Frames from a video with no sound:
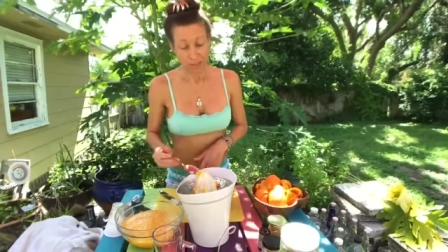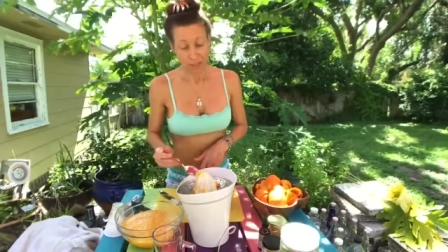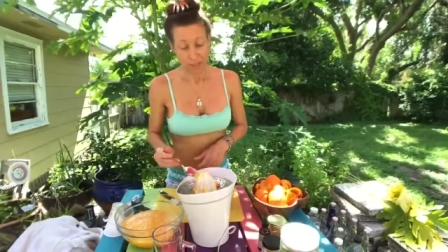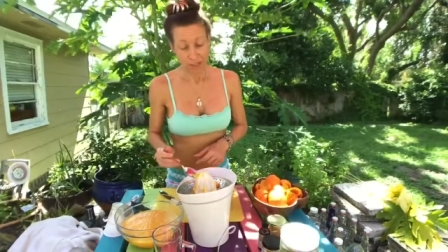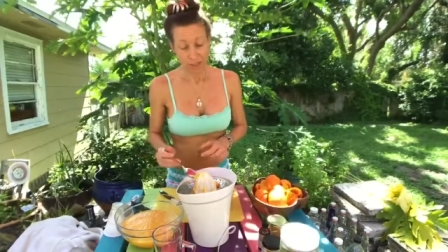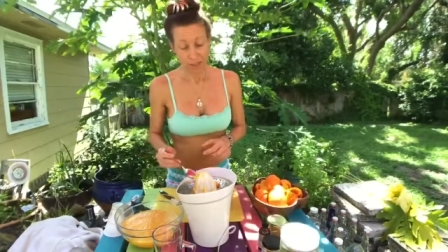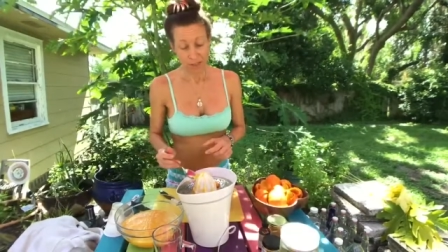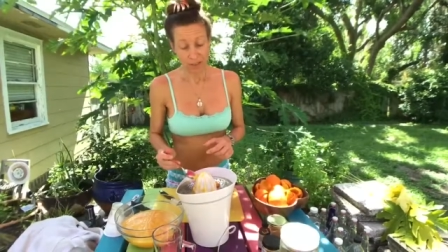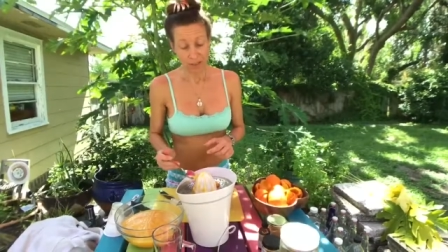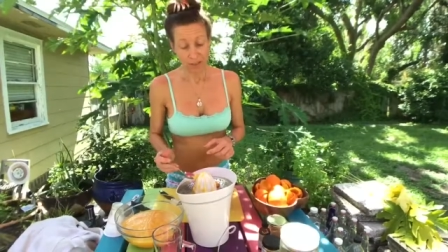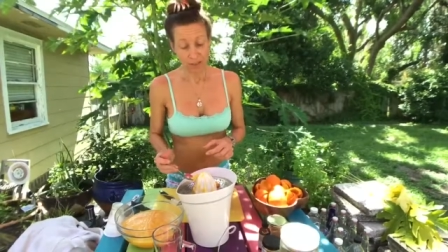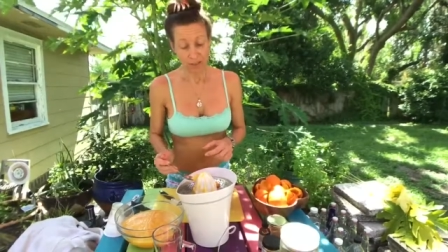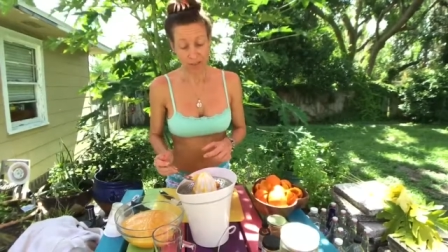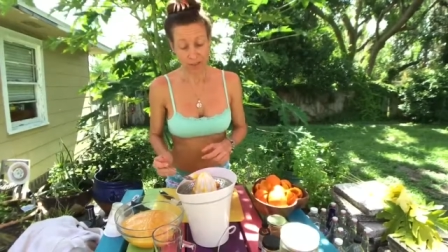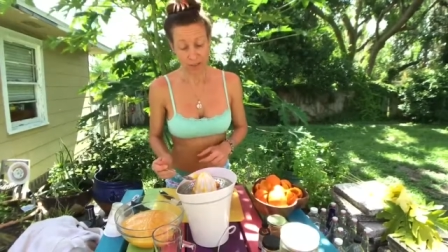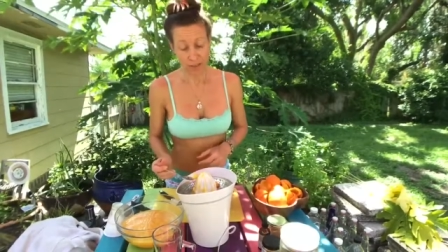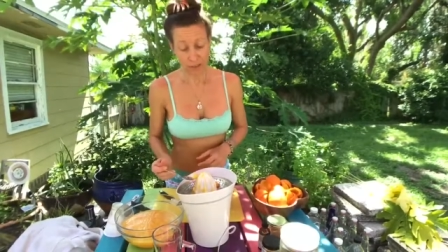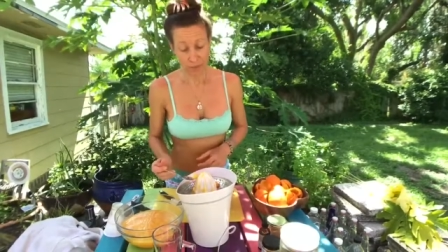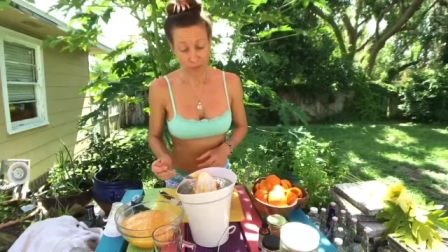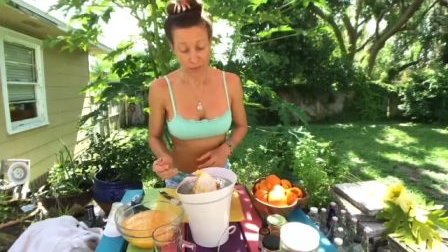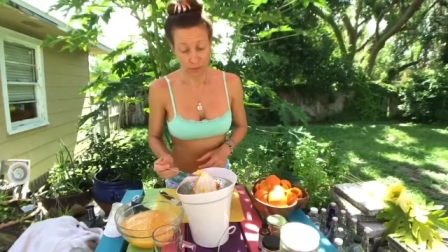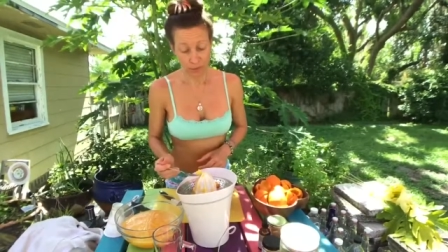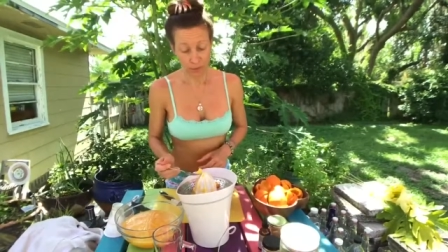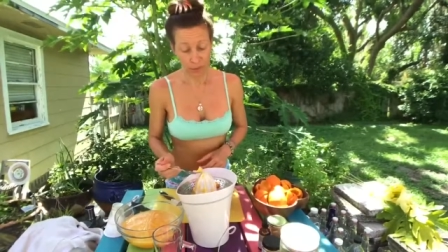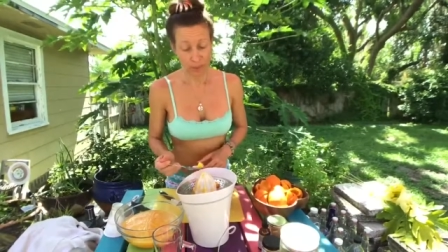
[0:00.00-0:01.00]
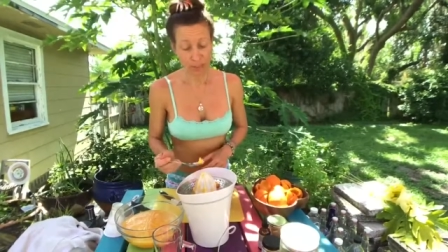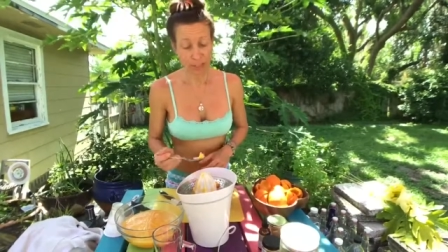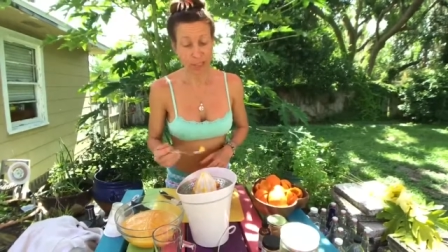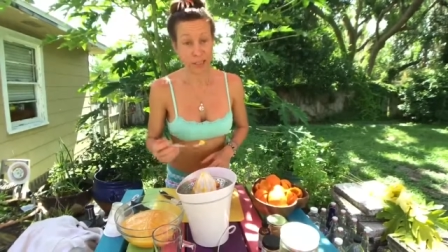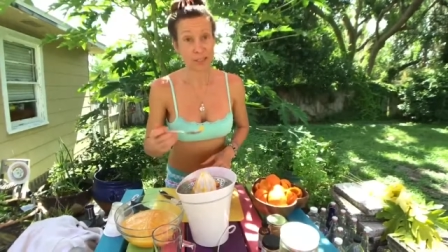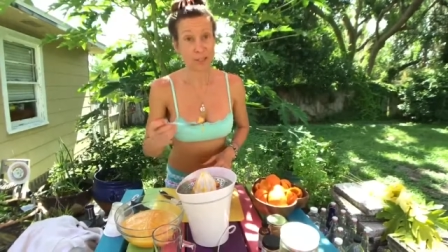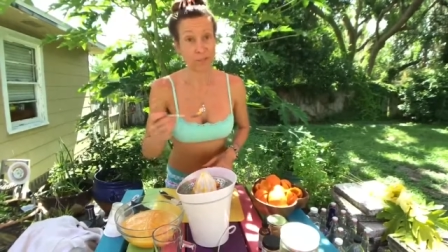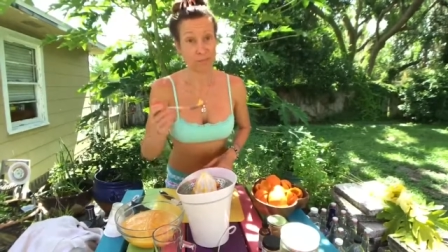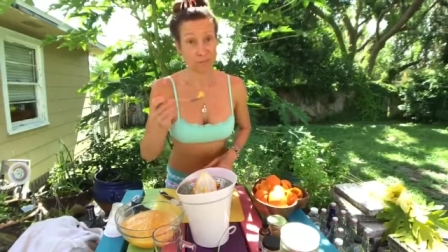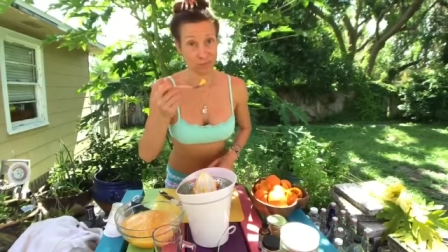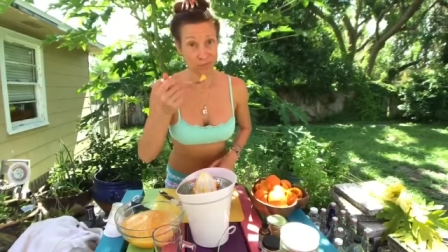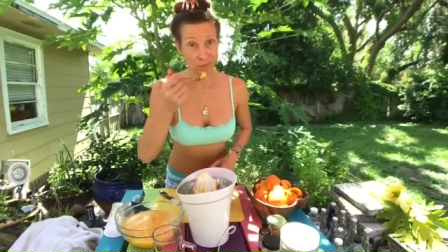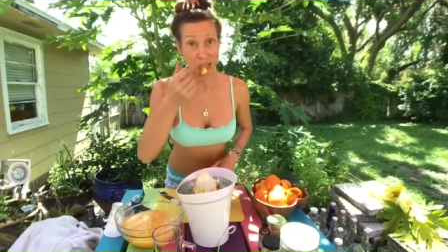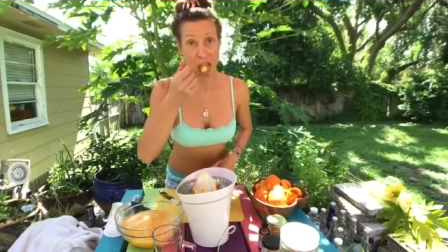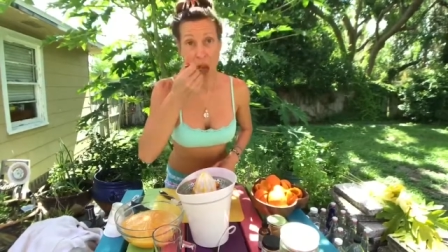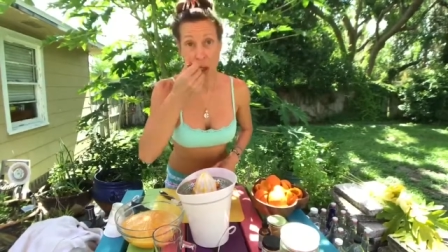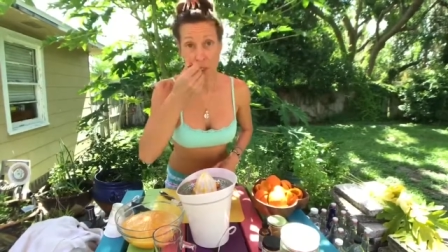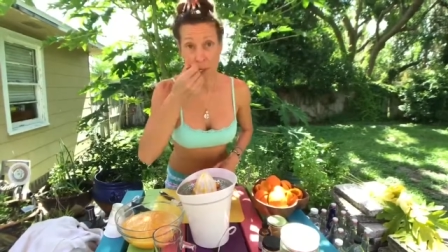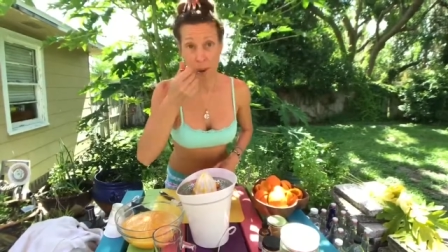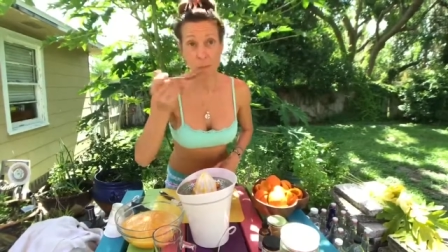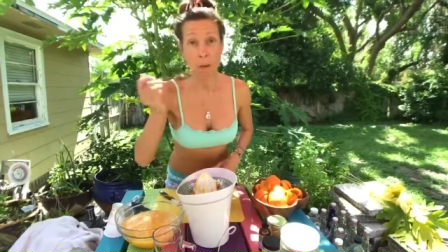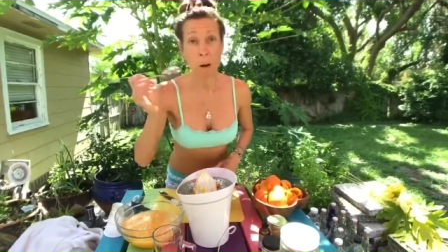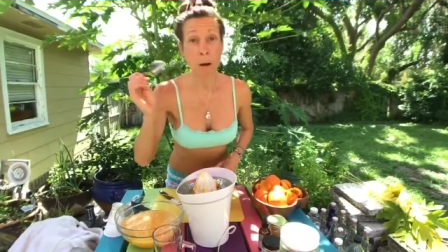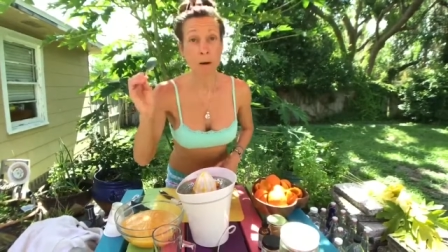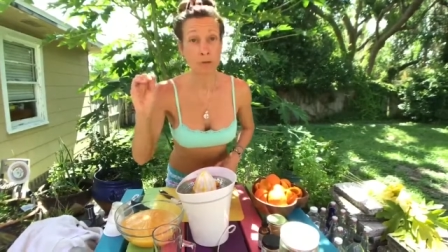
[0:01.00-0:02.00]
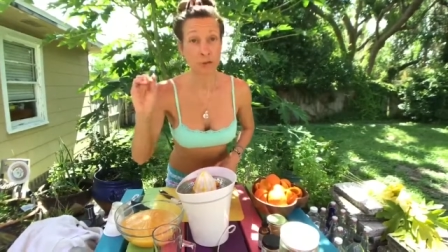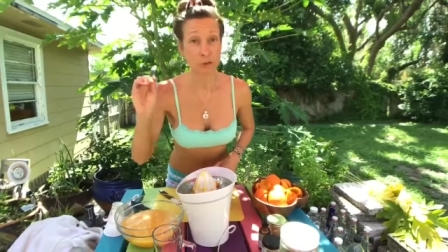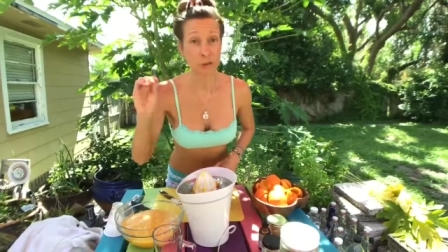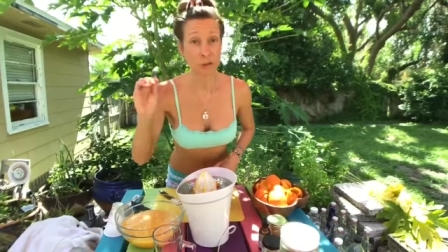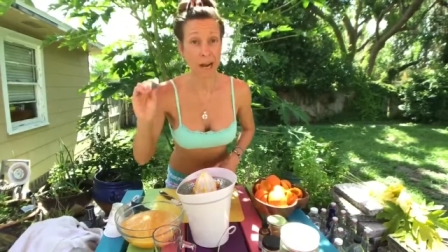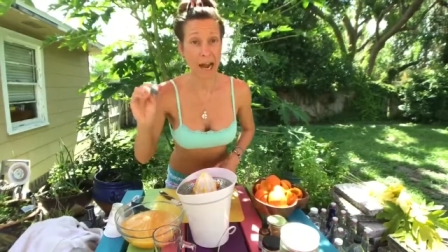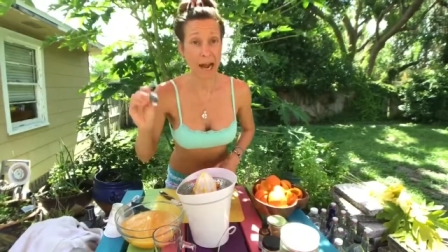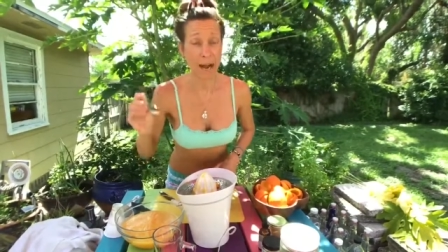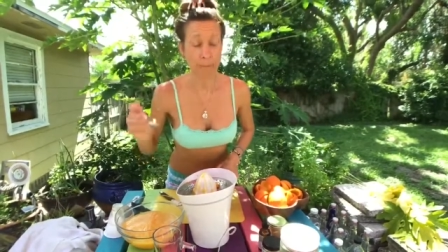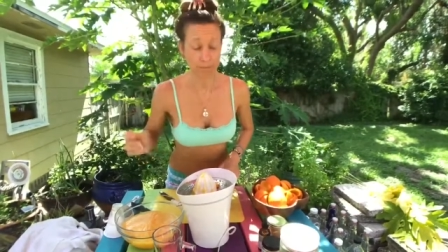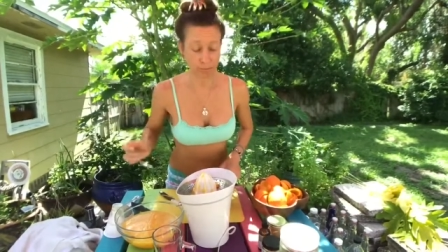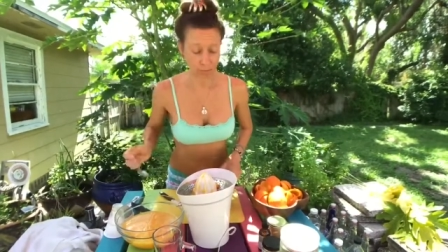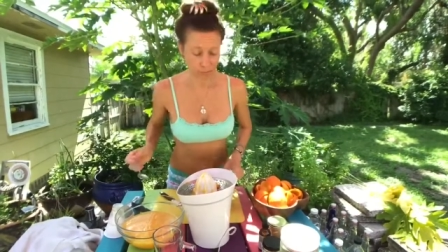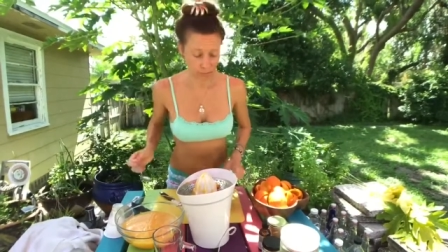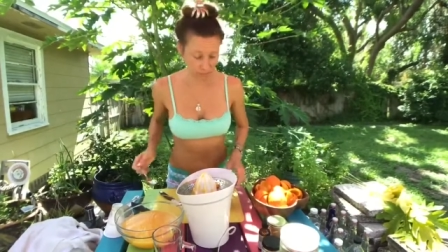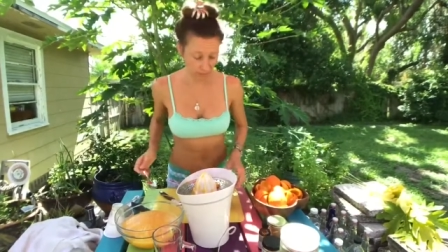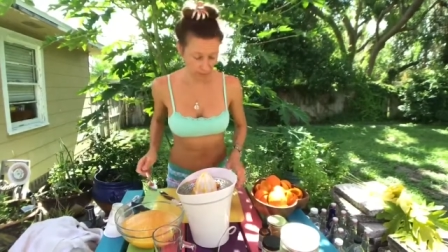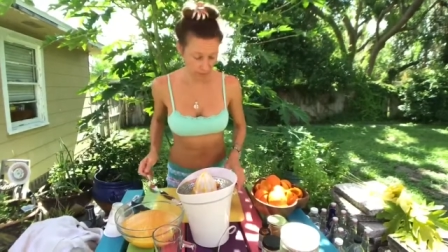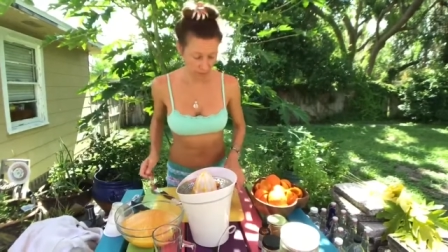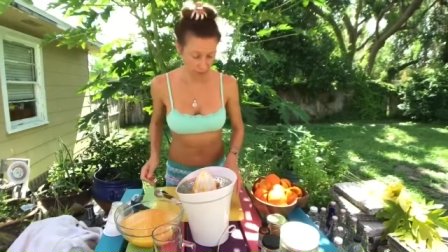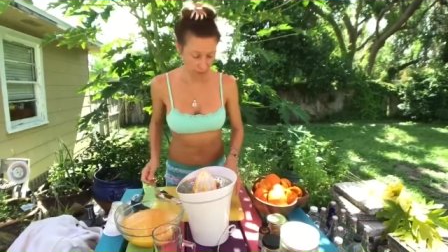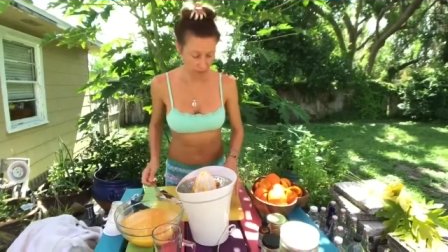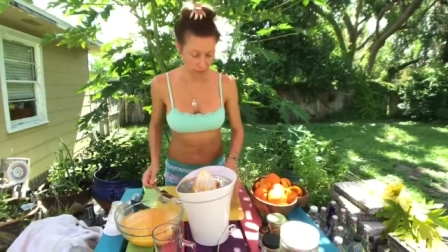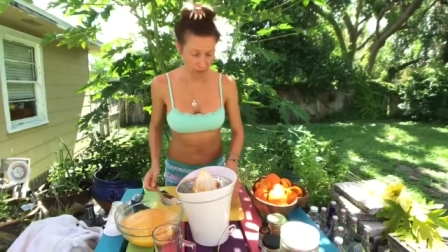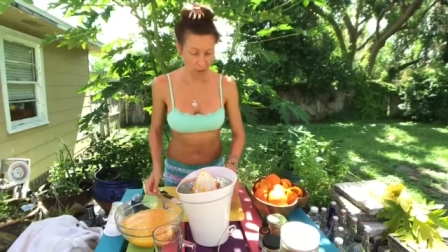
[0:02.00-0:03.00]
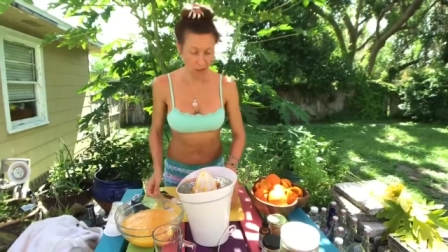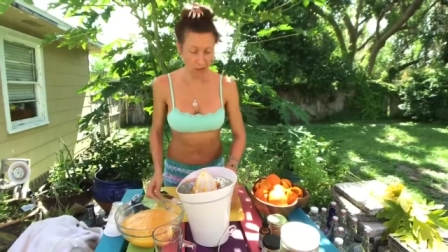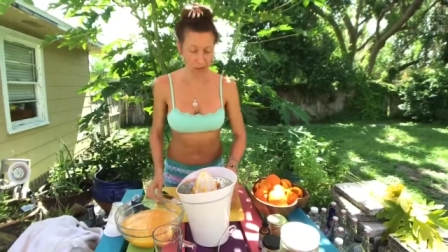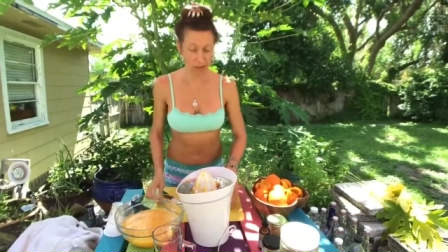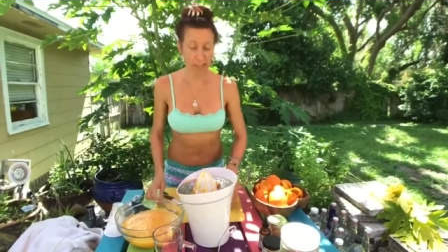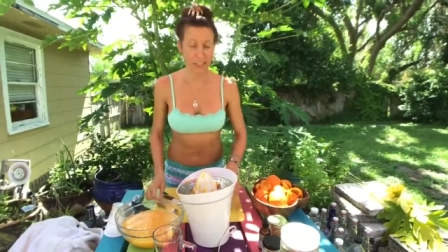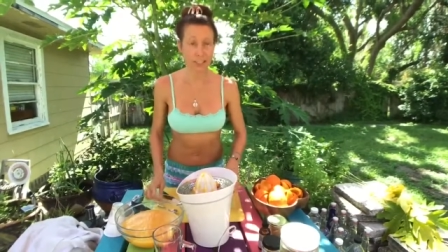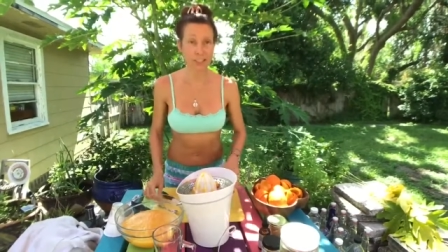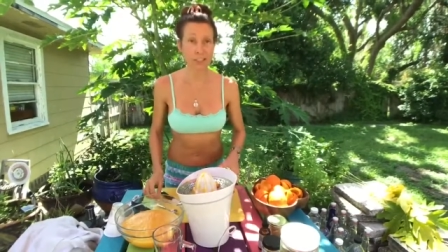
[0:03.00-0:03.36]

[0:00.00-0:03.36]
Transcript: It's a slippery trap. And all